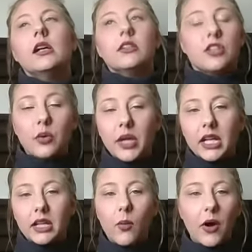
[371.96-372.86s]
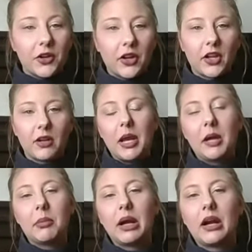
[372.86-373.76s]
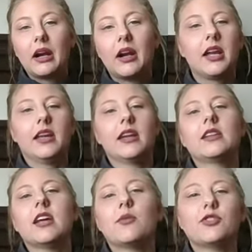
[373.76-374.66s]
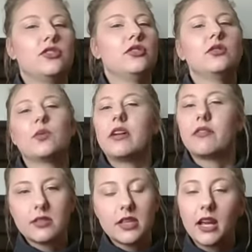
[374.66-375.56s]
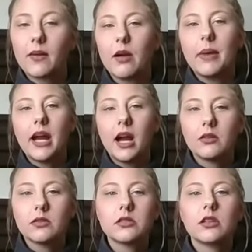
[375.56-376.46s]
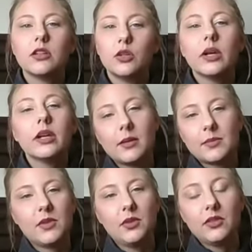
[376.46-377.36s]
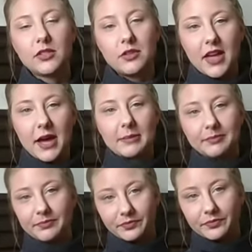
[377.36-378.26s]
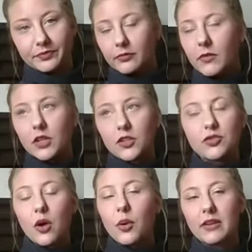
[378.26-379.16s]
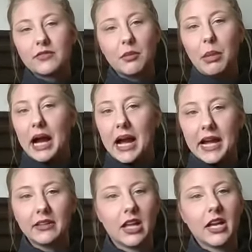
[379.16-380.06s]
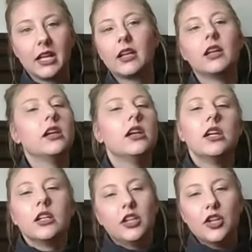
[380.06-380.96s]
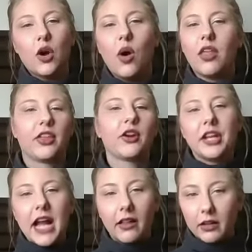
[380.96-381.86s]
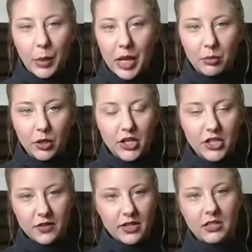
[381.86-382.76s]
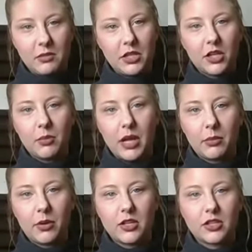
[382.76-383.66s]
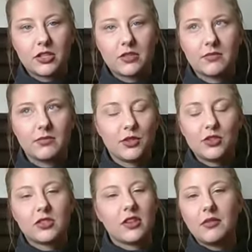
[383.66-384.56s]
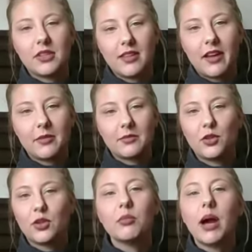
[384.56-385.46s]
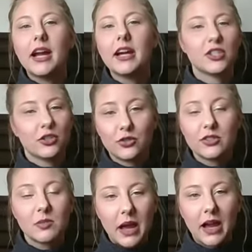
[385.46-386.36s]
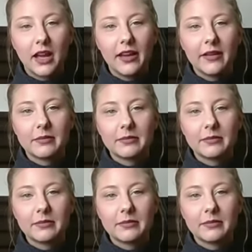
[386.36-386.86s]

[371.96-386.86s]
donated watercolor paper and I would just use whatever's laying around my house. You can absolutely do that. You don't have to buy like, you know, a $30 paintbrush for it to be a good paintbrush. You just don't need that. You can buy a children's packet